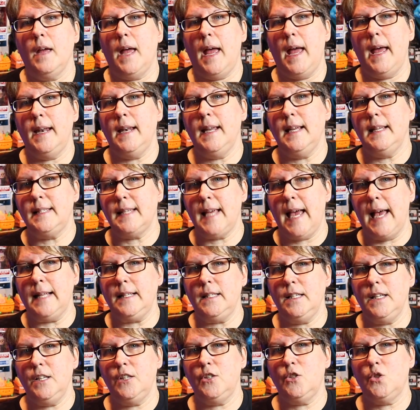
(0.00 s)
and his
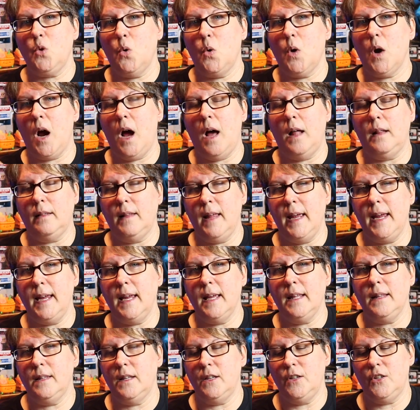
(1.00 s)
Etsy store, I'll link
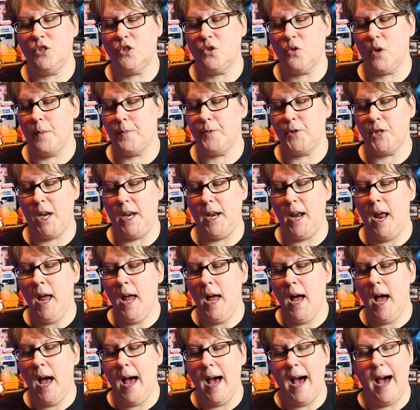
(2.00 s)
it in the description.
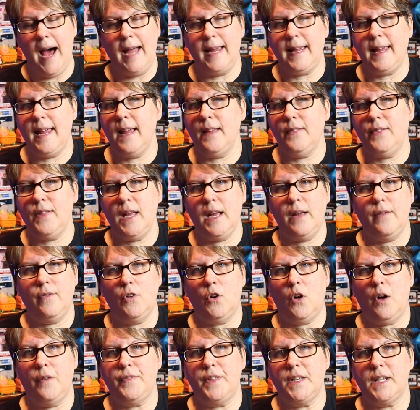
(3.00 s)
I can't think of it
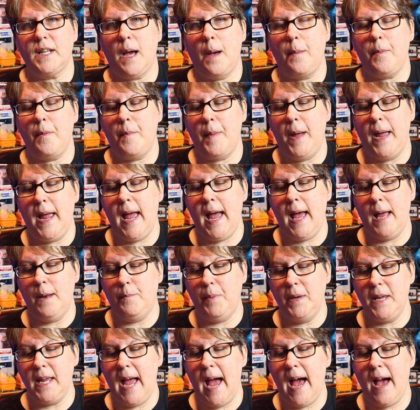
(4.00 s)
off the top of my head,
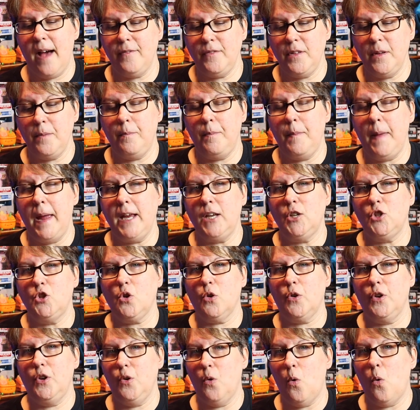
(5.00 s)
but you have to make
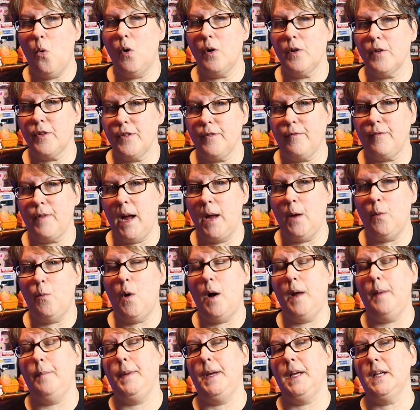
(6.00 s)
sure you order the right
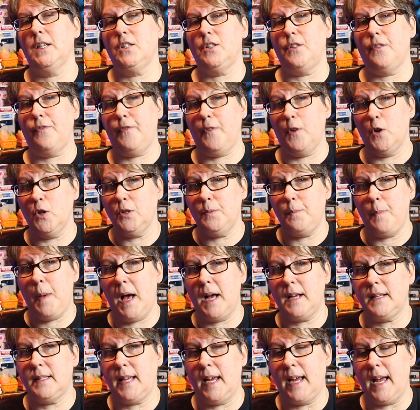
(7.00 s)
one, because the first
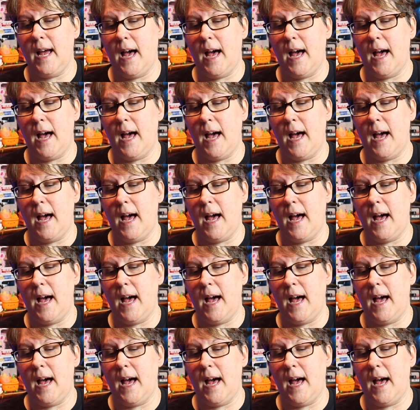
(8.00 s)
box I